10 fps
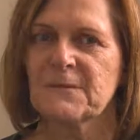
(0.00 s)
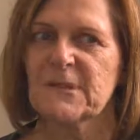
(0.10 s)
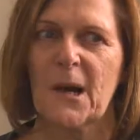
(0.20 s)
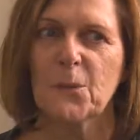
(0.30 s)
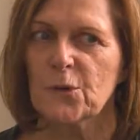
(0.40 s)

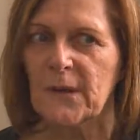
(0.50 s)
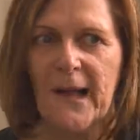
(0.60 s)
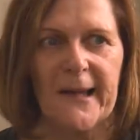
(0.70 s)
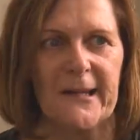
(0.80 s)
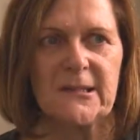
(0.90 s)
double
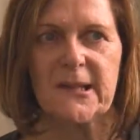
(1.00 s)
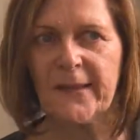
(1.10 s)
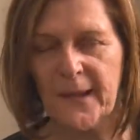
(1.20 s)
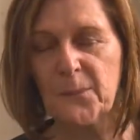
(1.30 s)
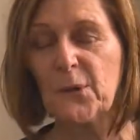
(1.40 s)
glaze. At
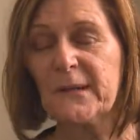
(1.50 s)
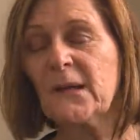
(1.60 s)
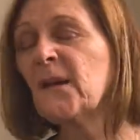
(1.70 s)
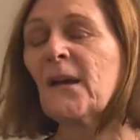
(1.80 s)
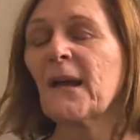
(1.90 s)
that point,
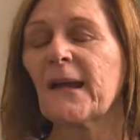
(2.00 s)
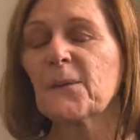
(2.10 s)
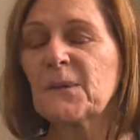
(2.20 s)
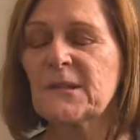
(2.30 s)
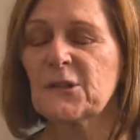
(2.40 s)
it
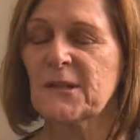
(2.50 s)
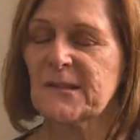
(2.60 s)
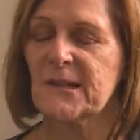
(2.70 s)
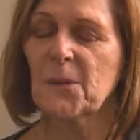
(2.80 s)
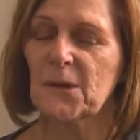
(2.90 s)
was just
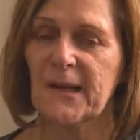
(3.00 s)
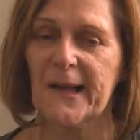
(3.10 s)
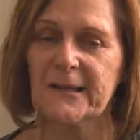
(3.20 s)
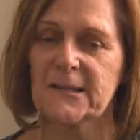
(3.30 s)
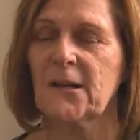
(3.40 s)
double
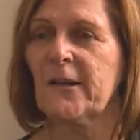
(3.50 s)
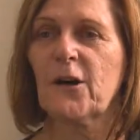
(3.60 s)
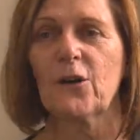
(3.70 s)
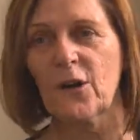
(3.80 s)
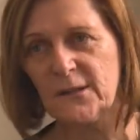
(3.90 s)
glaze, and I
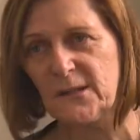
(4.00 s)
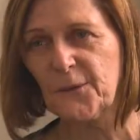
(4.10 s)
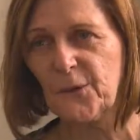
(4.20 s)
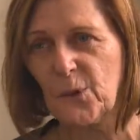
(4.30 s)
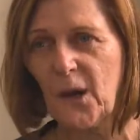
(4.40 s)
got lots
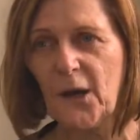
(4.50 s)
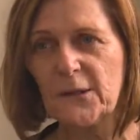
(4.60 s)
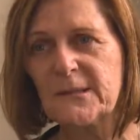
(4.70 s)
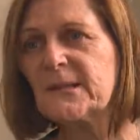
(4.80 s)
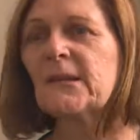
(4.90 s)
of
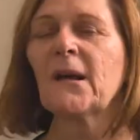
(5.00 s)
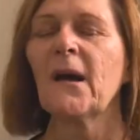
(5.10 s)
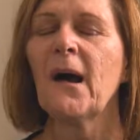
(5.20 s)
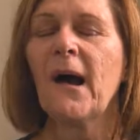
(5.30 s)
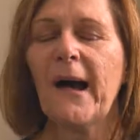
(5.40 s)
quotes.
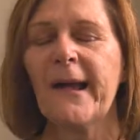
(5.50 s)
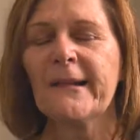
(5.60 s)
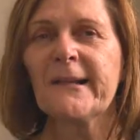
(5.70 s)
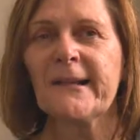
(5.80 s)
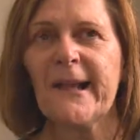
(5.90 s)

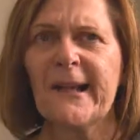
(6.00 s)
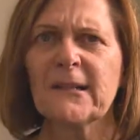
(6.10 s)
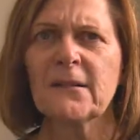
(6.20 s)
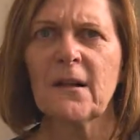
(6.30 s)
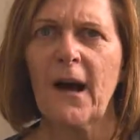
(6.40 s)
And
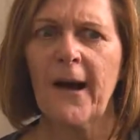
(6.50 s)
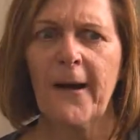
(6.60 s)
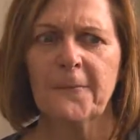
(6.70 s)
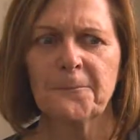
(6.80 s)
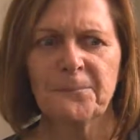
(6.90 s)
again,
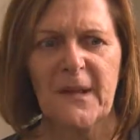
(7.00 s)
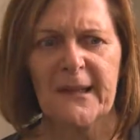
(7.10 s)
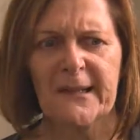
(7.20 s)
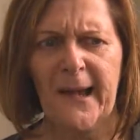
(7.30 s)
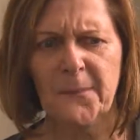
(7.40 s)

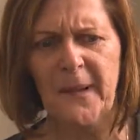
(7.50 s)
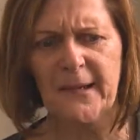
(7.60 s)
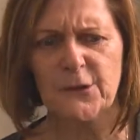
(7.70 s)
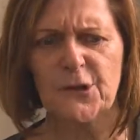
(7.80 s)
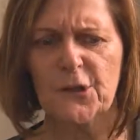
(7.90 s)
it came
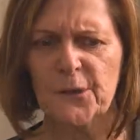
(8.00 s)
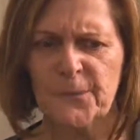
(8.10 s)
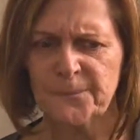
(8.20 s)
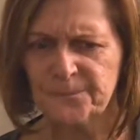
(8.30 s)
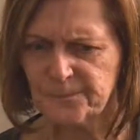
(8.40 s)
back to
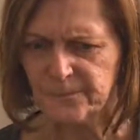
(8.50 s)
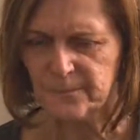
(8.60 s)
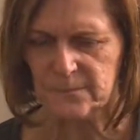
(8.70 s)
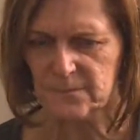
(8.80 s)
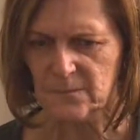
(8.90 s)

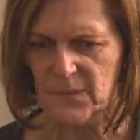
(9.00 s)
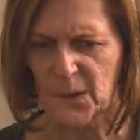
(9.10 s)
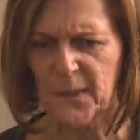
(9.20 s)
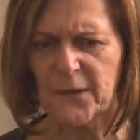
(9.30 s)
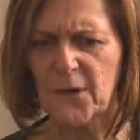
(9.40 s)

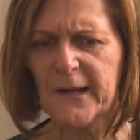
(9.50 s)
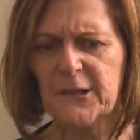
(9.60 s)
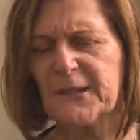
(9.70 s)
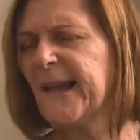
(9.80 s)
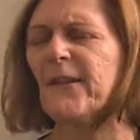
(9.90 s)
whether I
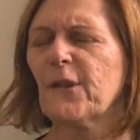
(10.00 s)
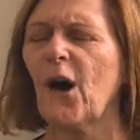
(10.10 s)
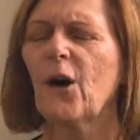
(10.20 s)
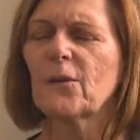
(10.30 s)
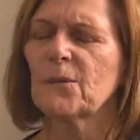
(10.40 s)
could get
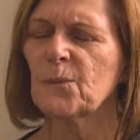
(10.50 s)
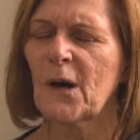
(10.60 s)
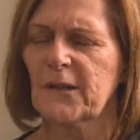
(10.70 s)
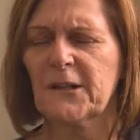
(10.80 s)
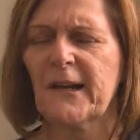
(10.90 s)

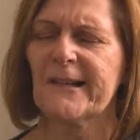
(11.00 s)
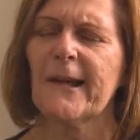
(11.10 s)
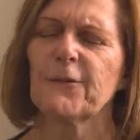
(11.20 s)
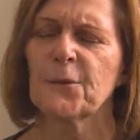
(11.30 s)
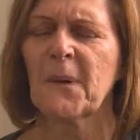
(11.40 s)
what could I
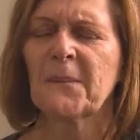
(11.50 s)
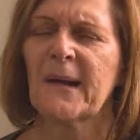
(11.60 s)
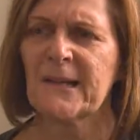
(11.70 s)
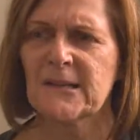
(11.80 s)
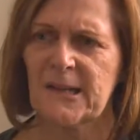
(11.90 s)
get for my
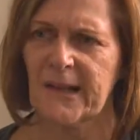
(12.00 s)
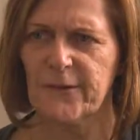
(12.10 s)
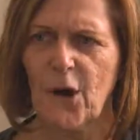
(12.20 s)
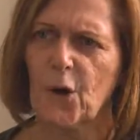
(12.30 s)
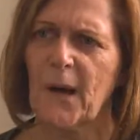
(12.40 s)
money to get
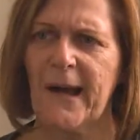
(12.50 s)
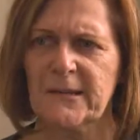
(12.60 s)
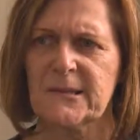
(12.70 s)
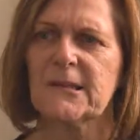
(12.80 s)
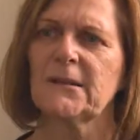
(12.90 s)
the whole house
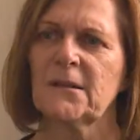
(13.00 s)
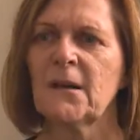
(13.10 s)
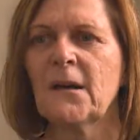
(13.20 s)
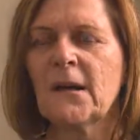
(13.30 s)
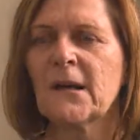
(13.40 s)
done.
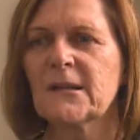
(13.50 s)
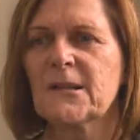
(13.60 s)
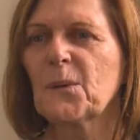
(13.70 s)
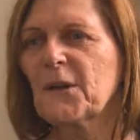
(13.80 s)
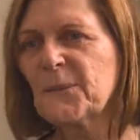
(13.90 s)

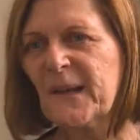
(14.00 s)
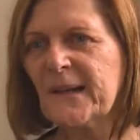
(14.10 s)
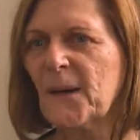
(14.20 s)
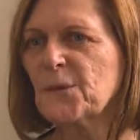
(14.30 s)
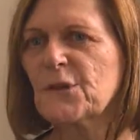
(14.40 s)
So what I've been
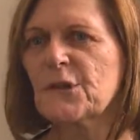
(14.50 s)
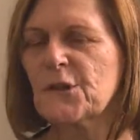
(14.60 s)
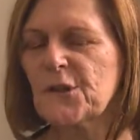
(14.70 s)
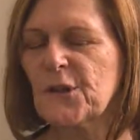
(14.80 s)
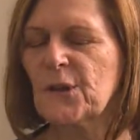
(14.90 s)
able to
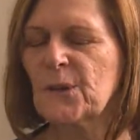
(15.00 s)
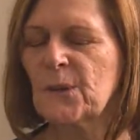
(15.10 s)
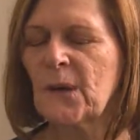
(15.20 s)
do